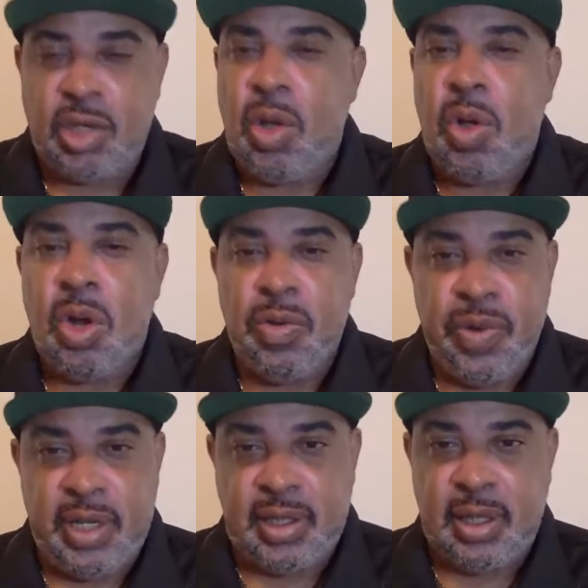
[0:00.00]
It's all a
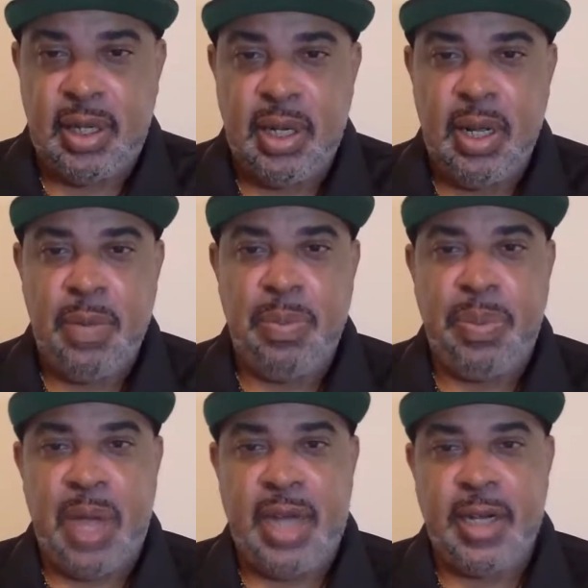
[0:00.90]
risk.
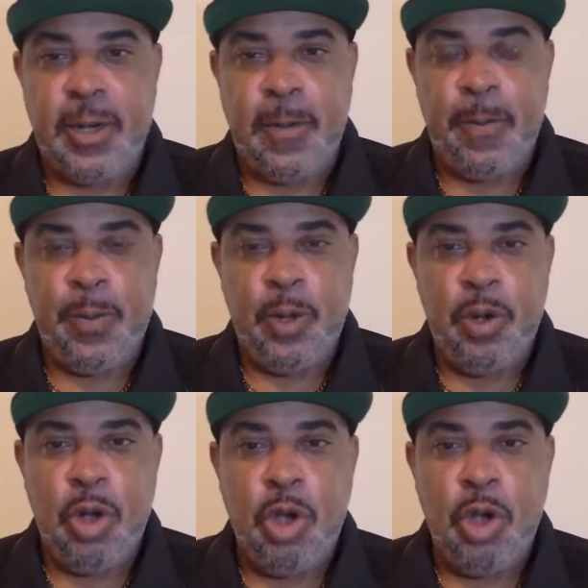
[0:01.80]
But you